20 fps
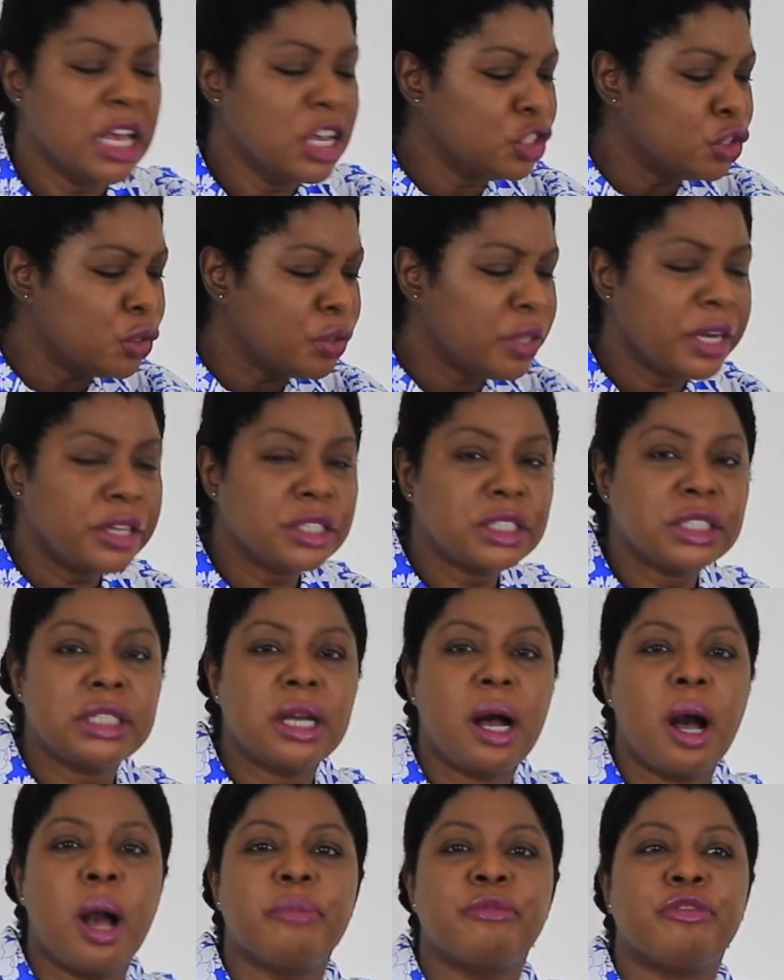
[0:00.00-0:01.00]
So there's
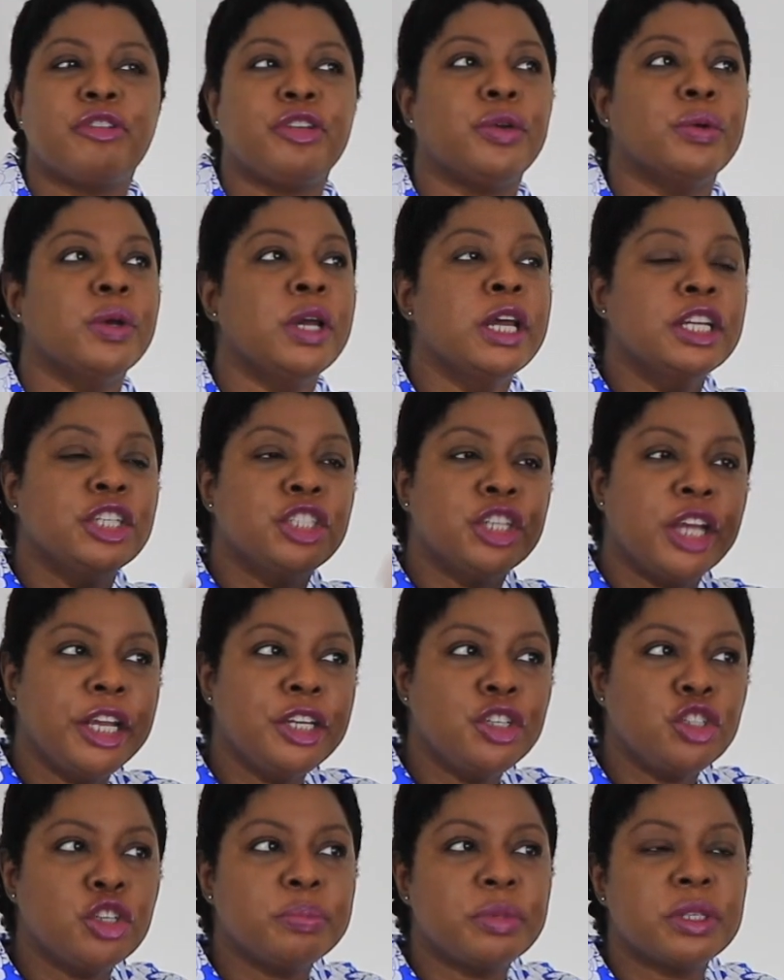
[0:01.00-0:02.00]
time for you.
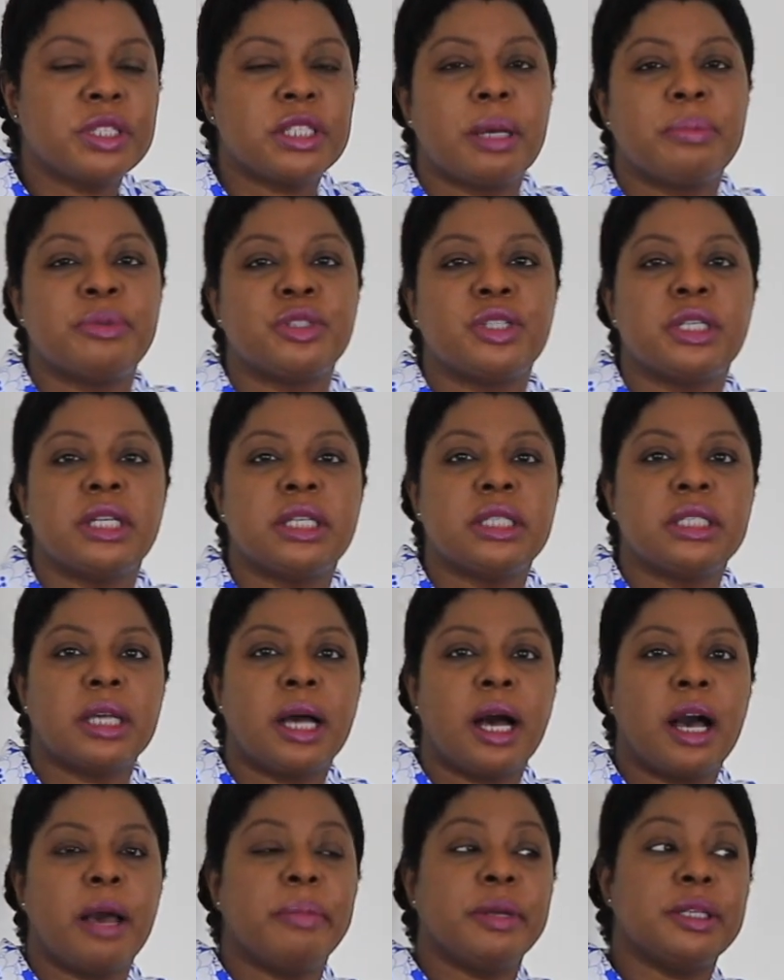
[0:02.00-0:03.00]
Change your perception and
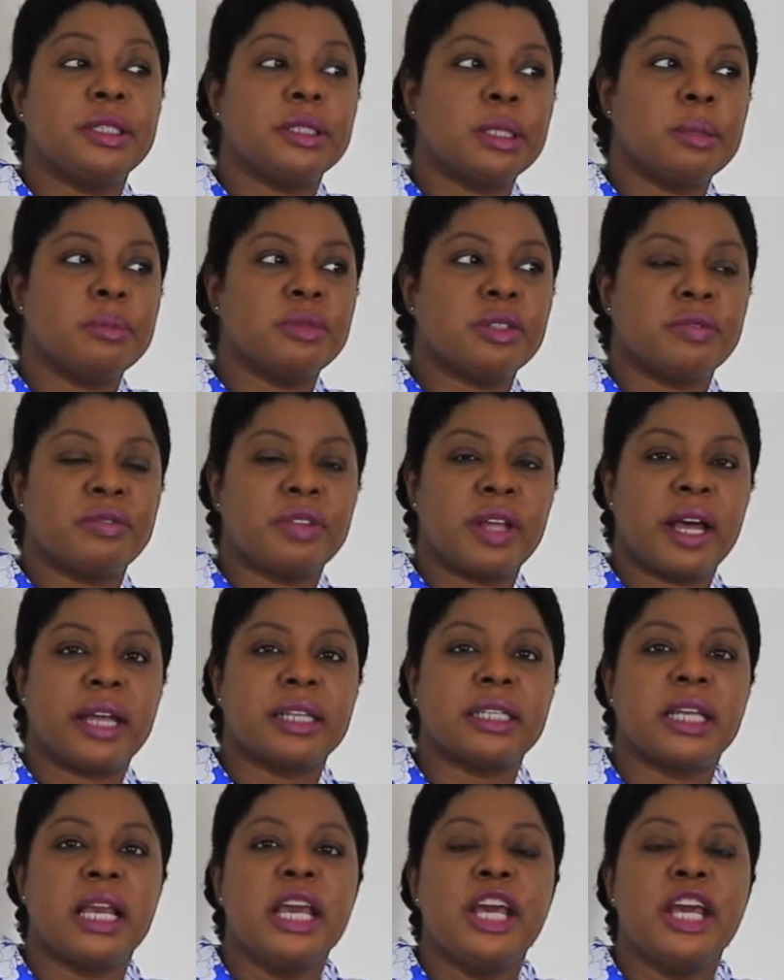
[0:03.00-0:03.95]
time in terms of that.